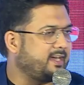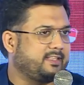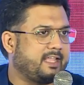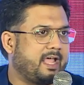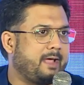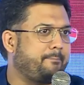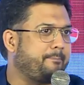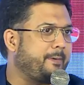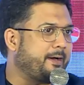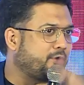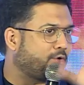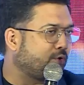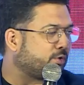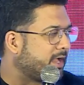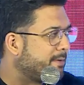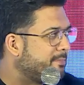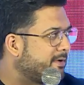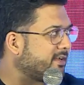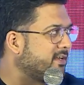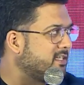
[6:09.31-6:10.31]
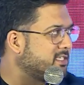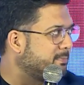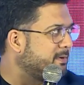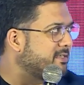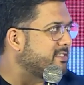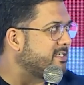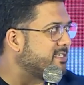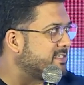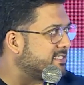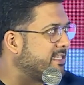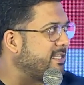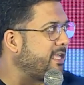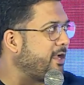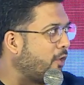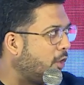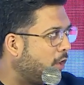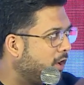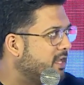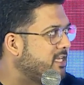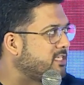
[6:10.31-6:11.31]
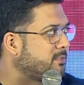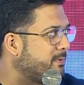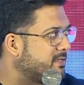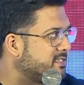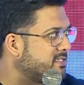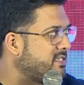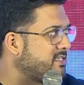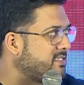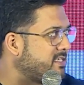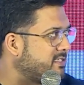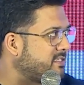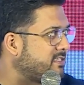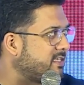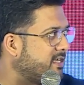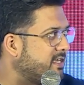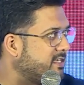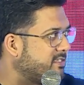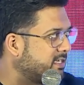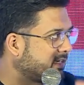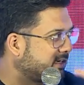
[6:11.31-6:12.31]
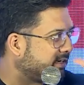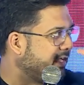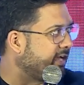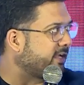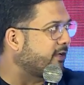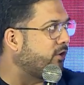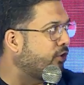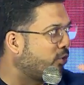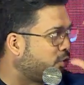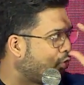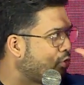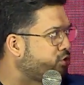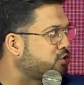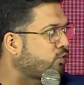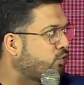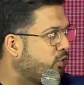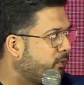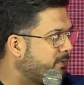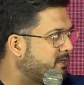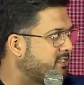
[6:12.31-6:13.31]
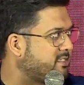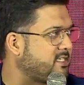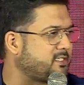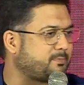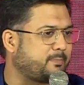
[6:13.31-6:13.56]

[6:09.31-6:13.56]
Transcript: Their petrochemicals business and their oils business is the critical old school business.